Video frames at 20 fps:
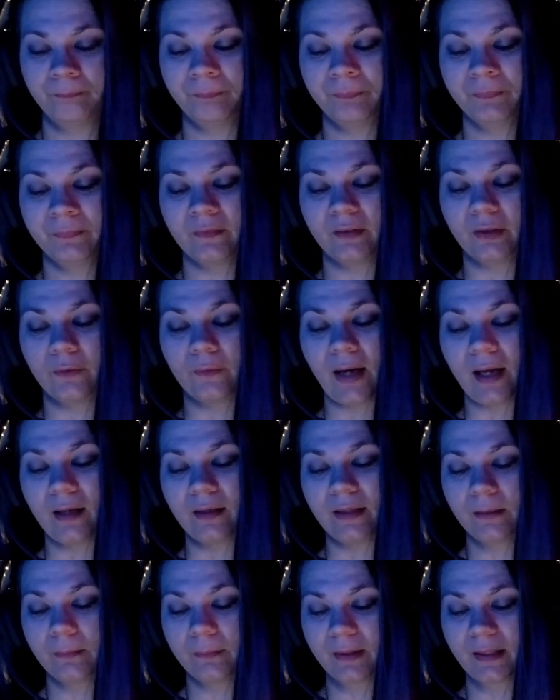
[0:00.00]
The
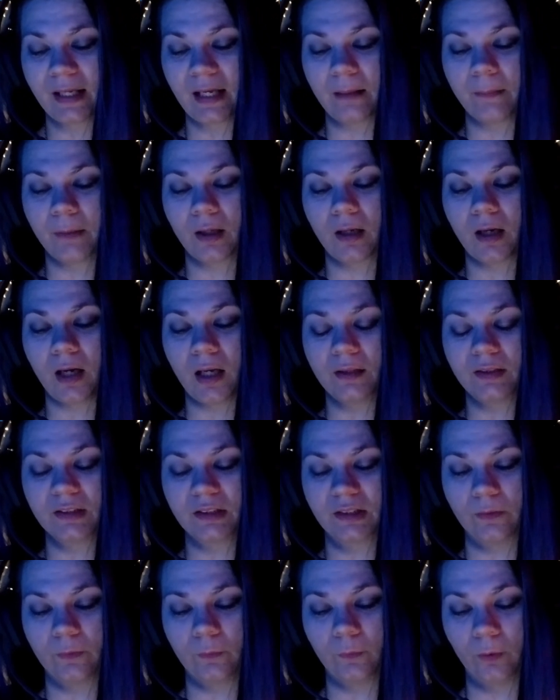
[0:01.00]
growling became a
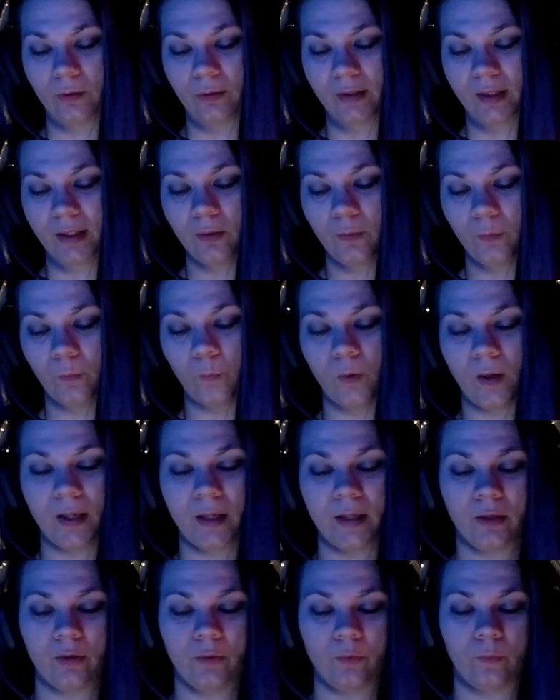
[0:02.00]
constant warning,
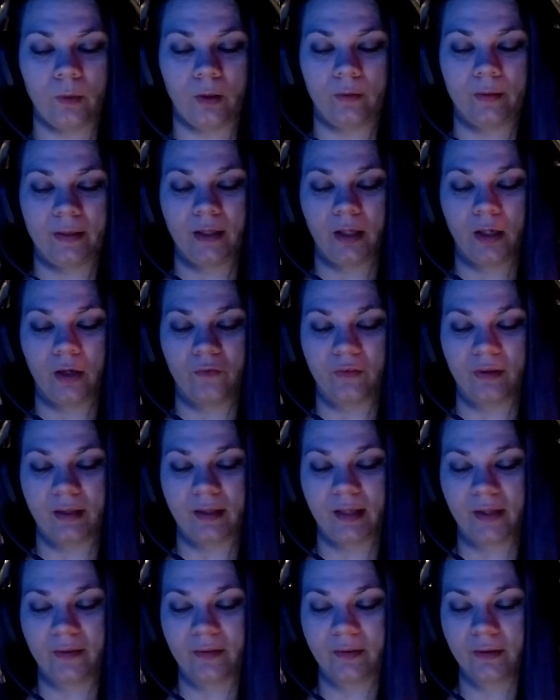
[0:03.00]
one rolling over
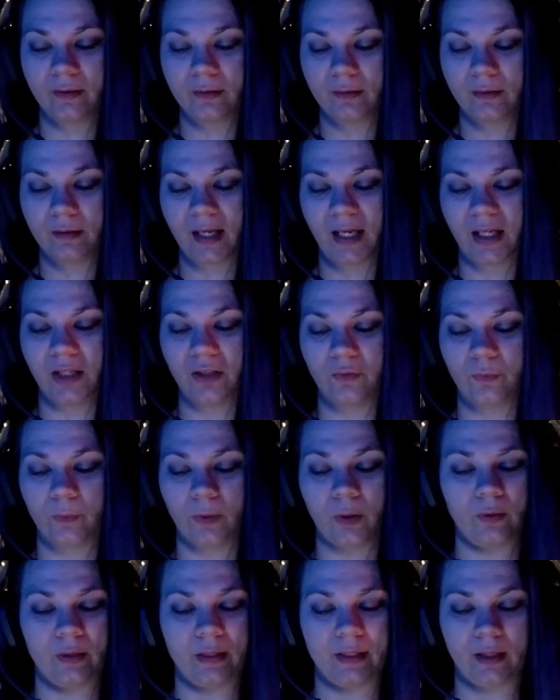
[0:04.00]
another and
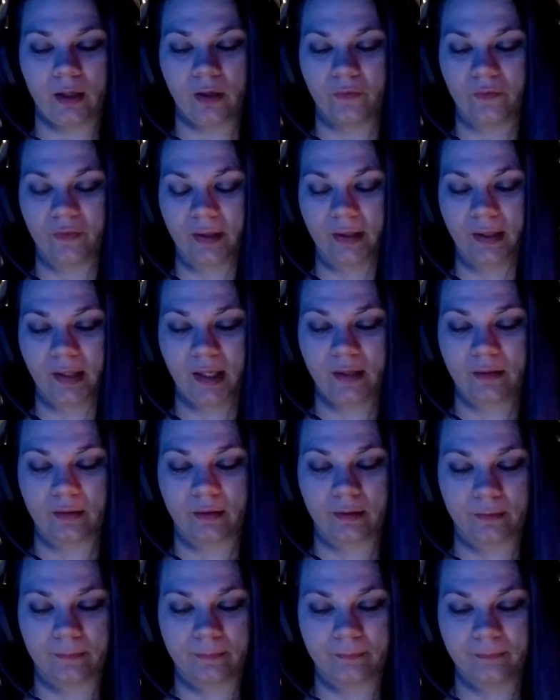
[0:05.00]
rolling over
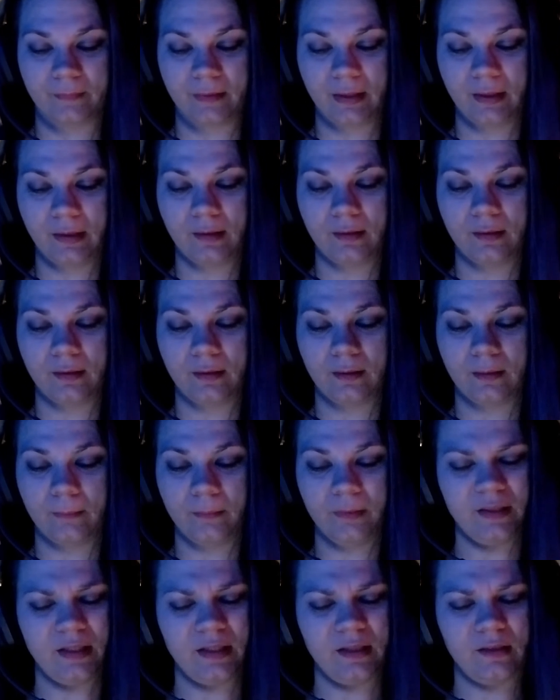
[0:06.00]
another.
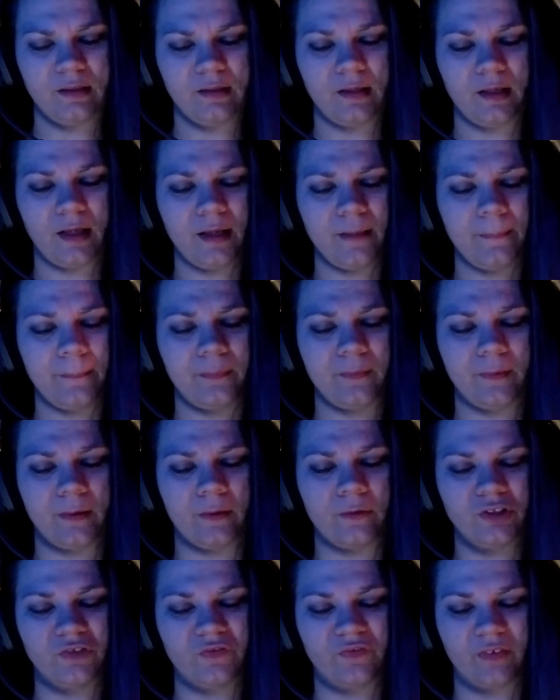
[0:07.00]
But they did not
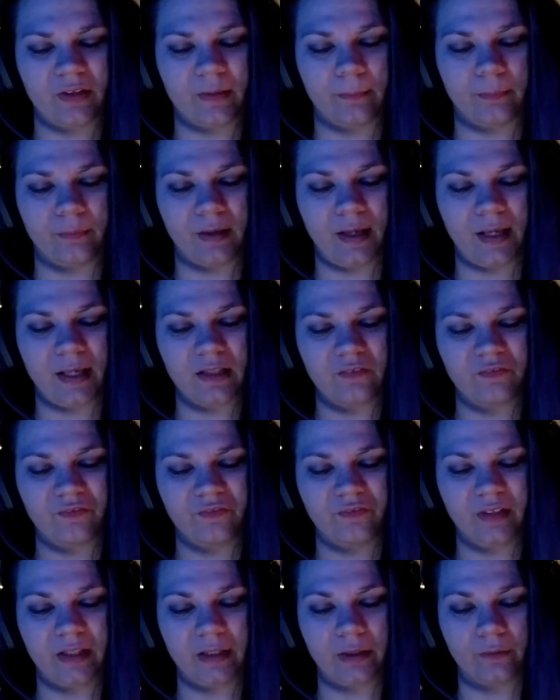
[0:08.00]
approach for the bright,
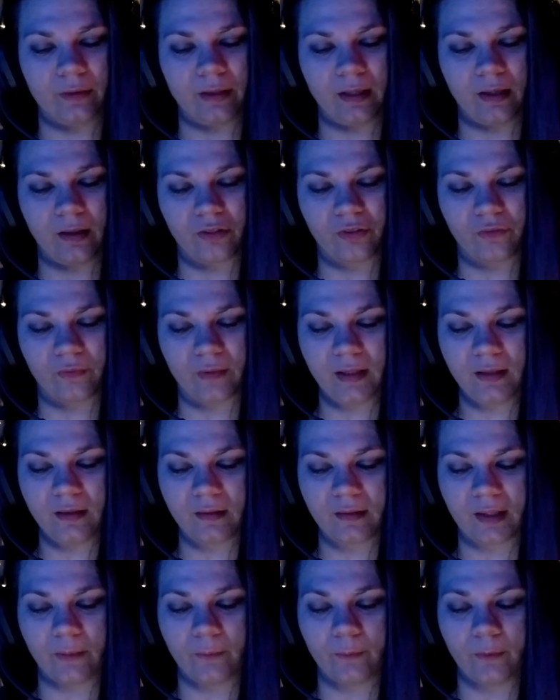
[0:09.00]
flickering threat
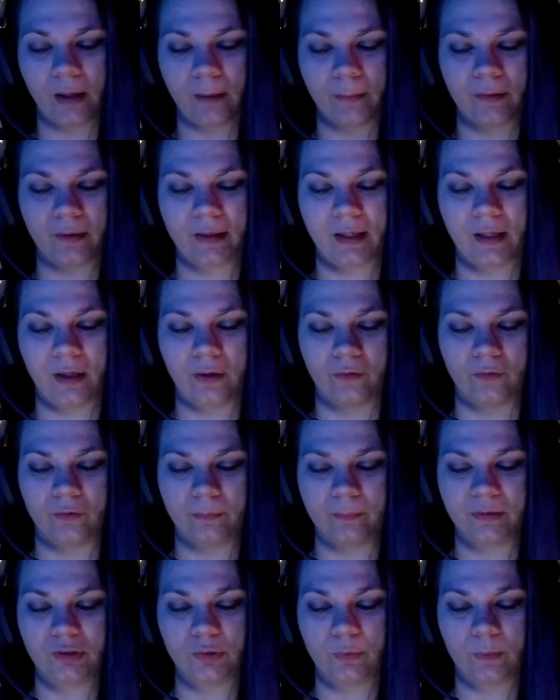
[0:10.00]
that Robert held
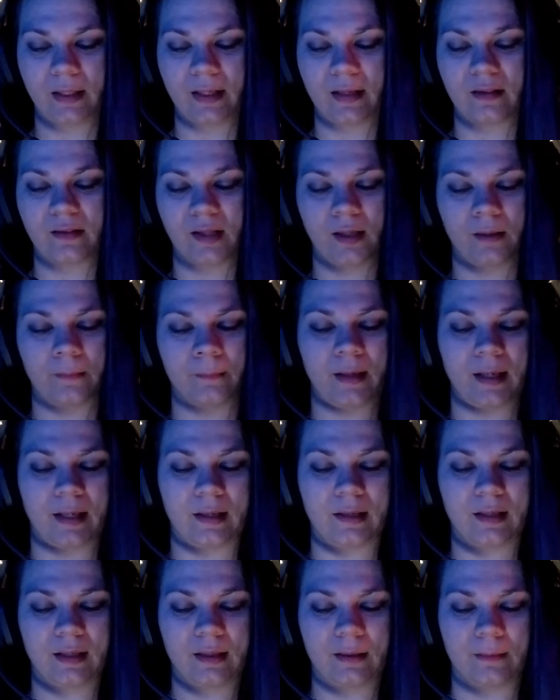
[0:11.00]
between them
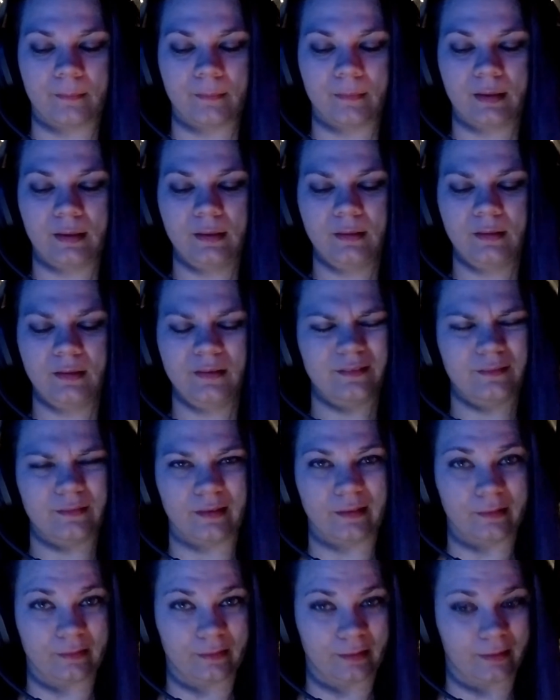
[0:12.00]
and him. They
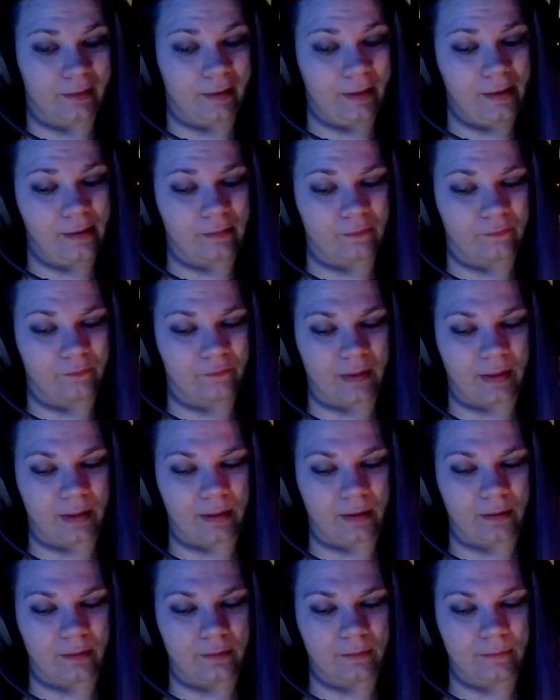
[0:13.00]
did not like the fire.